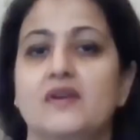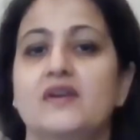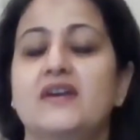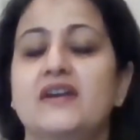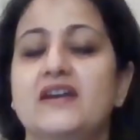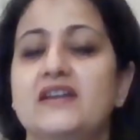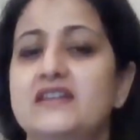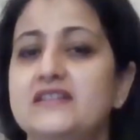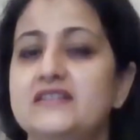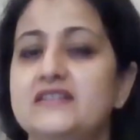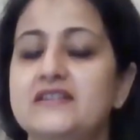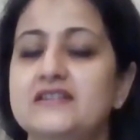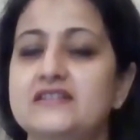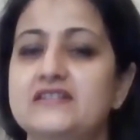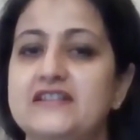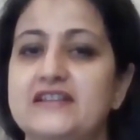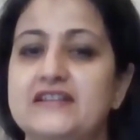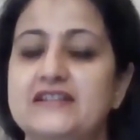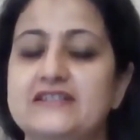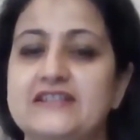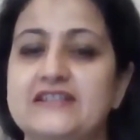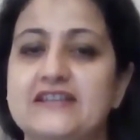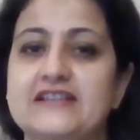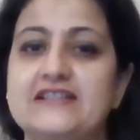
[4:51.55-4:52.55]
Another
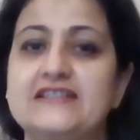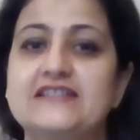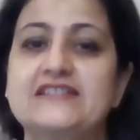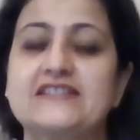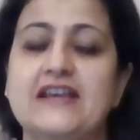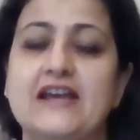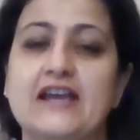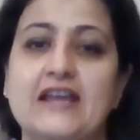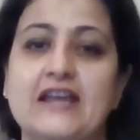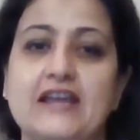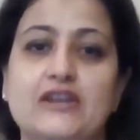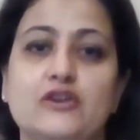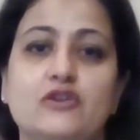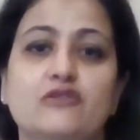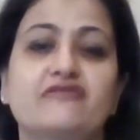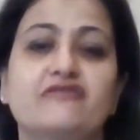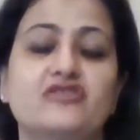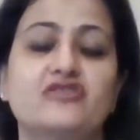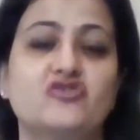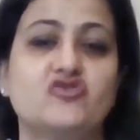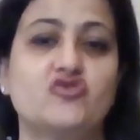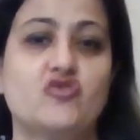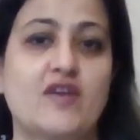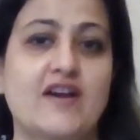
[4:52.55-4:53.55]
telltale sign of a
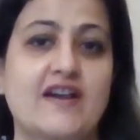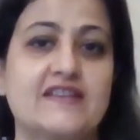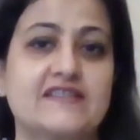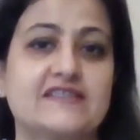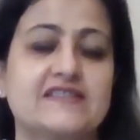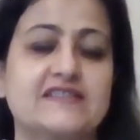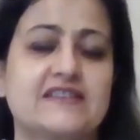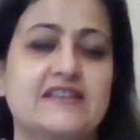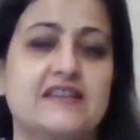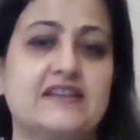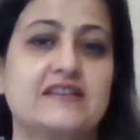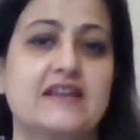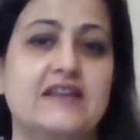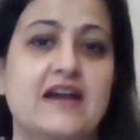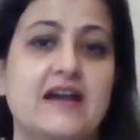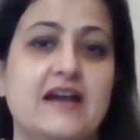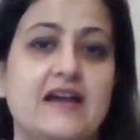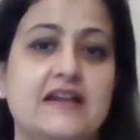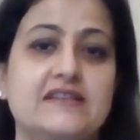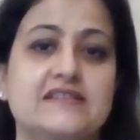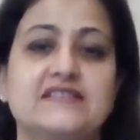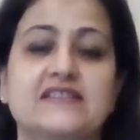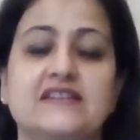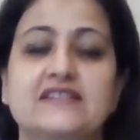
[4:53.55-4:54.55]
dry skin
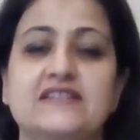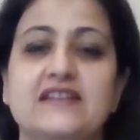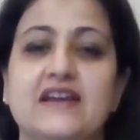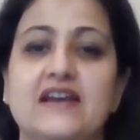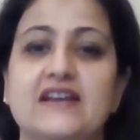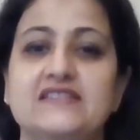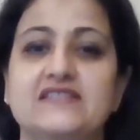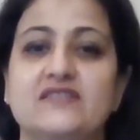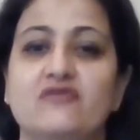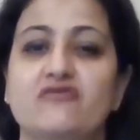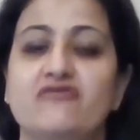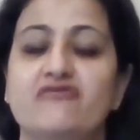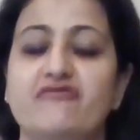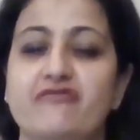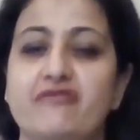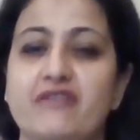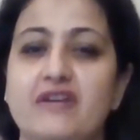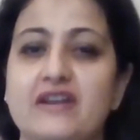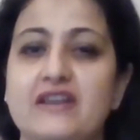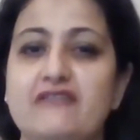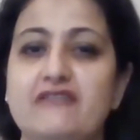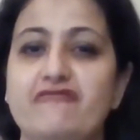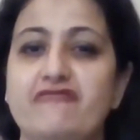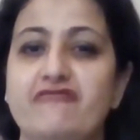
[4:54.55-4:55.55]
has a
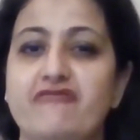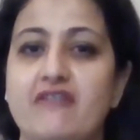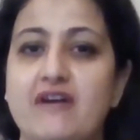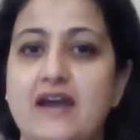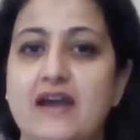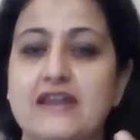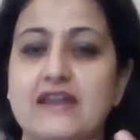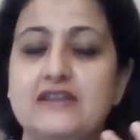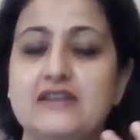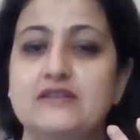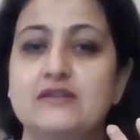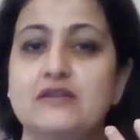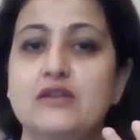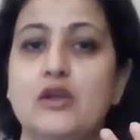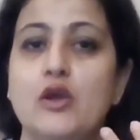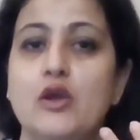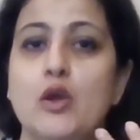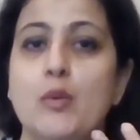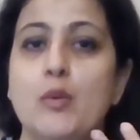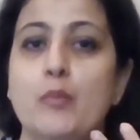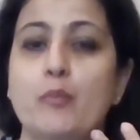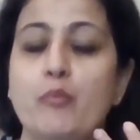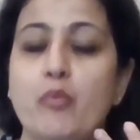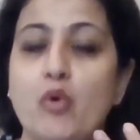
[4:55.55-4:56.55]
very fine
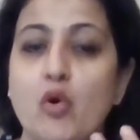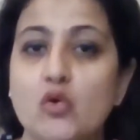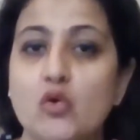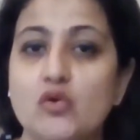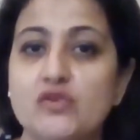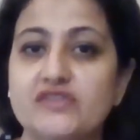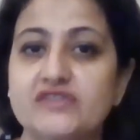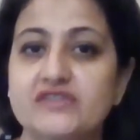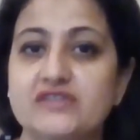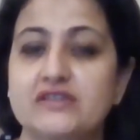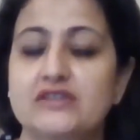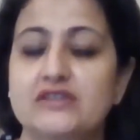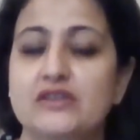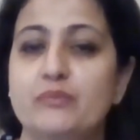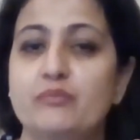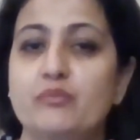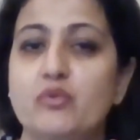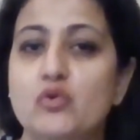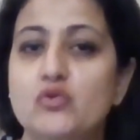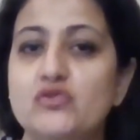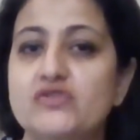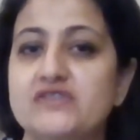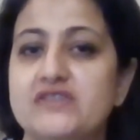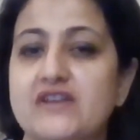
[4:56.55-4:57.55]
pores. The
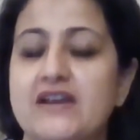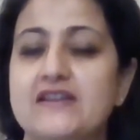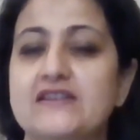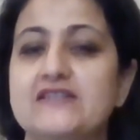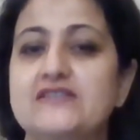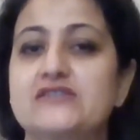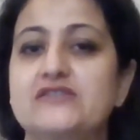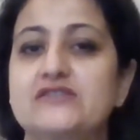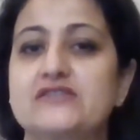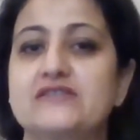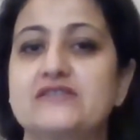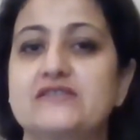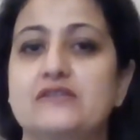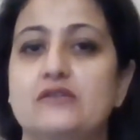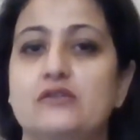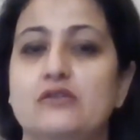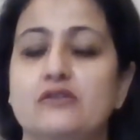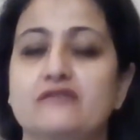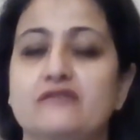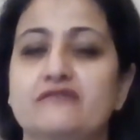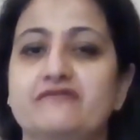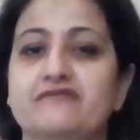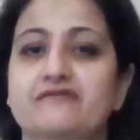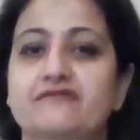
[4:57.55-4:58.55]
pore size
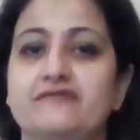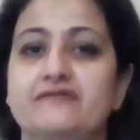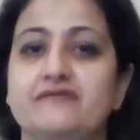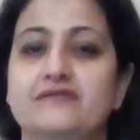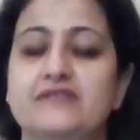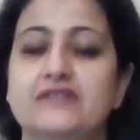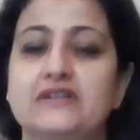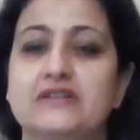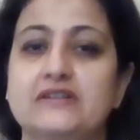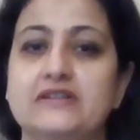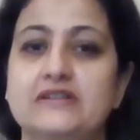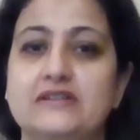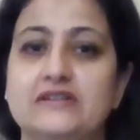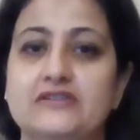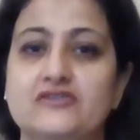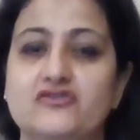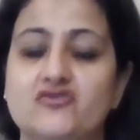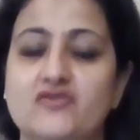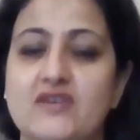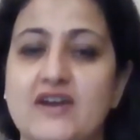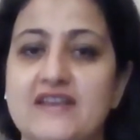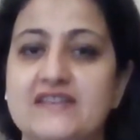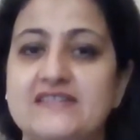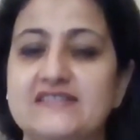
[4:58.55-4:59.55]
of the
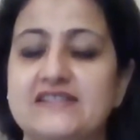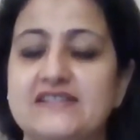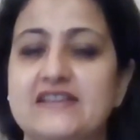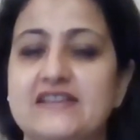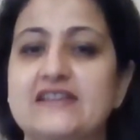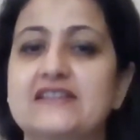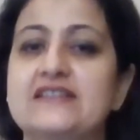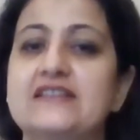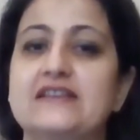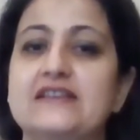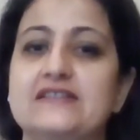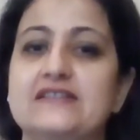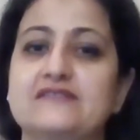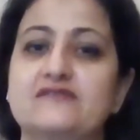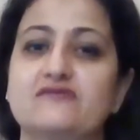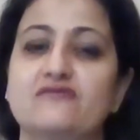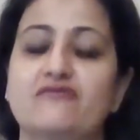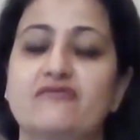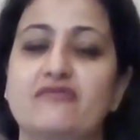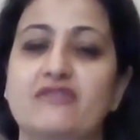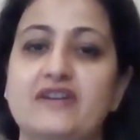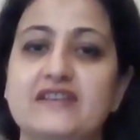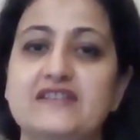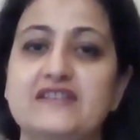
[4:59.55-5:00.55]
dry skin is
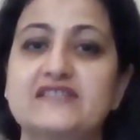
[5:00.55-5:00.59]
very